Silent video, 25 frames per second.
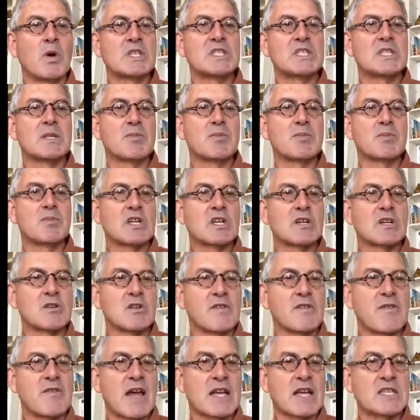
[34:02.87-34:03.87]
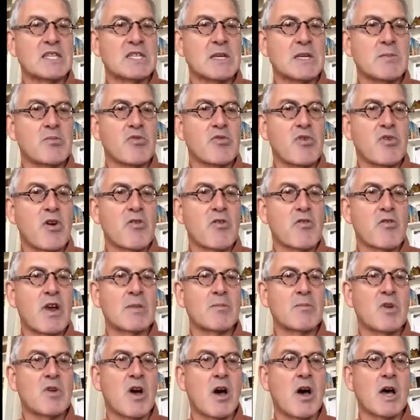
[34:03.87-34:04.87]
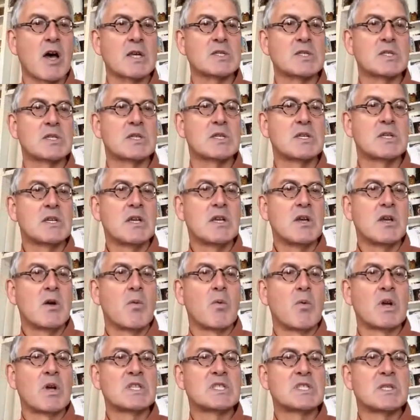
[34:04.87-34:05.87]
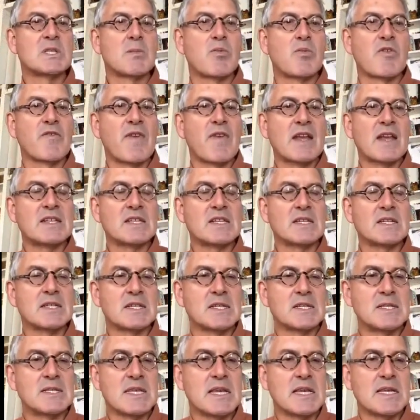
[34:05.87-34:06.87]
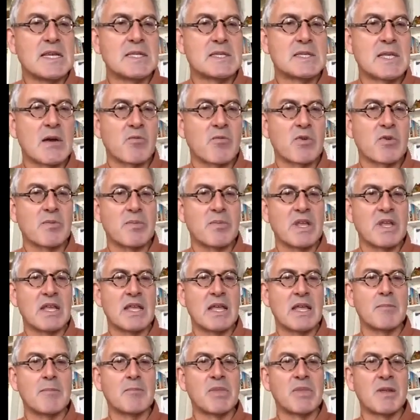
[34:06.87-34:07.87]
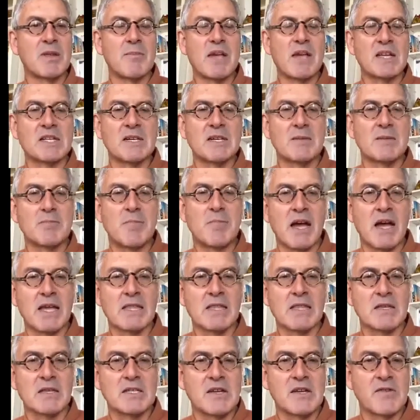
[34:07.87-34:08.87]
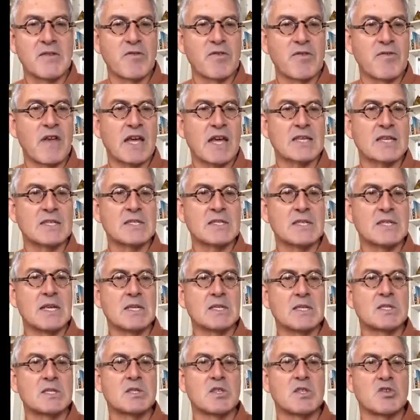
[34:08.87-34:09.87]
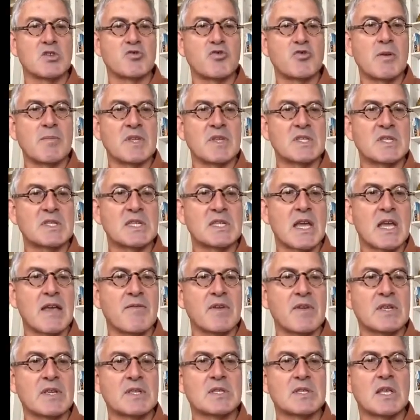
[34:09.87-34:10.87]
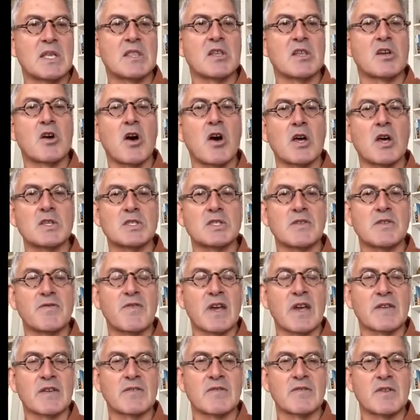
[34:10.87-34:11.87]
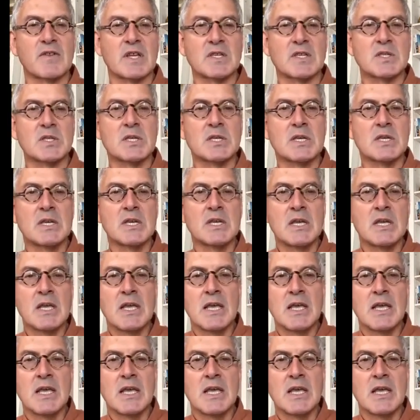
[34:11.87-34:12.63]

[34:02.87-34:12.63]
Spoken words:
what's the particular vaccine program cost, what's the prevented disease that would be implemented by the different vaccines, the treatment savings, and the cost effectiveness.